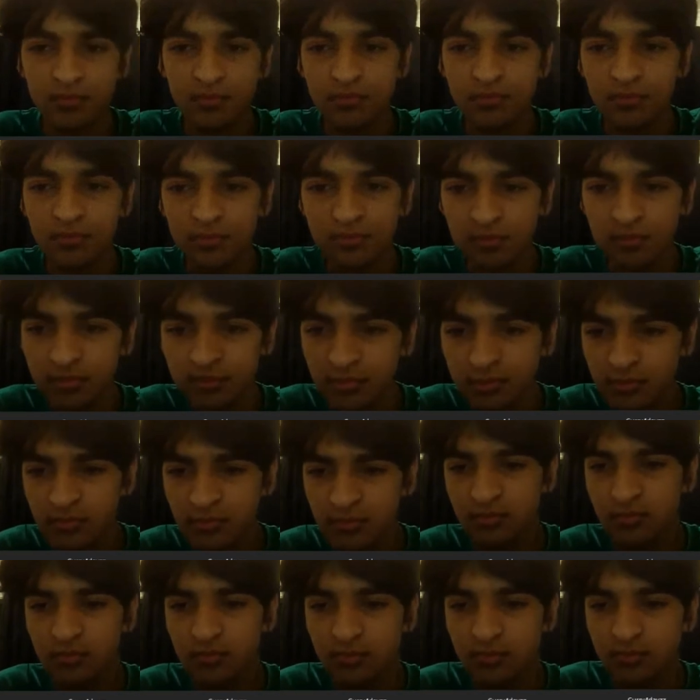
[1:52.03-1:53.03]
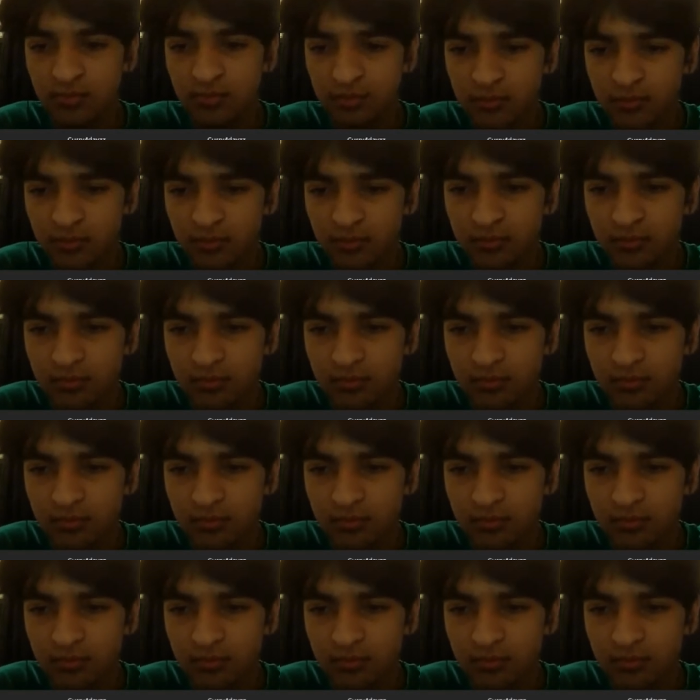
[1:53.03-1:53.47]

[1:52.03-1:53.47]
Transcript: has recently been removed from the